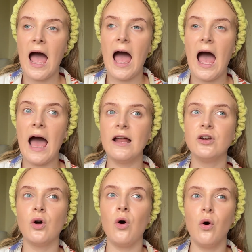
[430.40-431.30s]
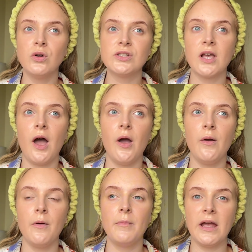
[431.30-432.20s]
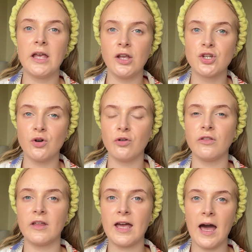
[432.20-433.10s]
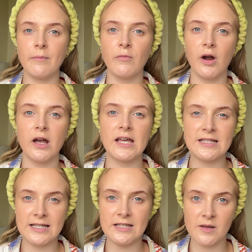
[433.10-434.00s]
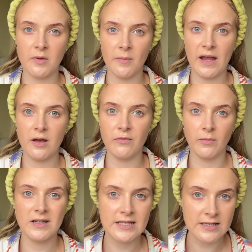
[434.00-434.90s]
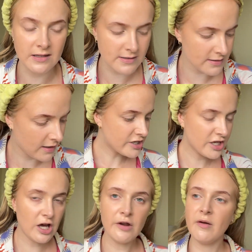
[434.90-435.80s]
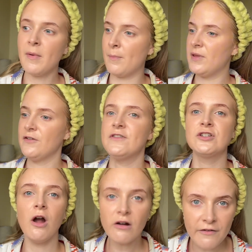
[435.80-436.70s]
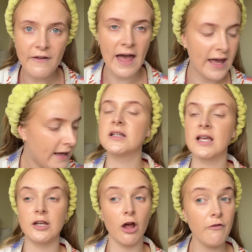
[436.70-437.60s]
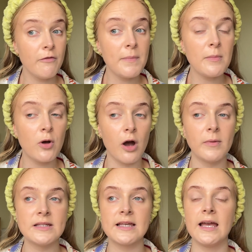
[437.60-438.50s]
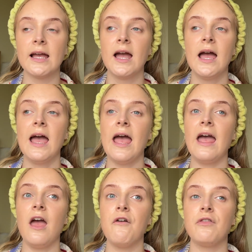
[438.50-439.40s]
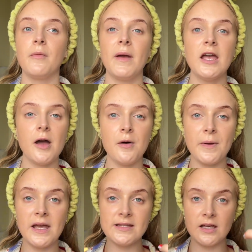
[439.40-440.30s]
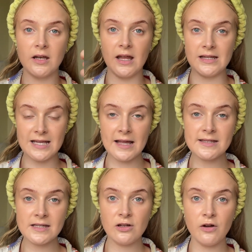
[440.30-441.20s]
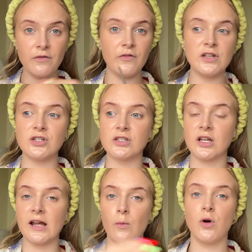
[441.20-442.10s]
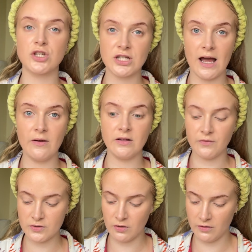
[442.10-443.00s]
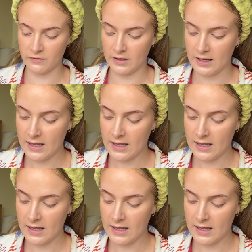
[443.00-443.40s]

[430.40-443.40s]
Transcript: and also making sure that the camera can see some of the makeup from a distance. Because you've got to remember the photography. Because I know from people commenting, if the makeup isn't intense enough, it's just going to get washed out in the photography.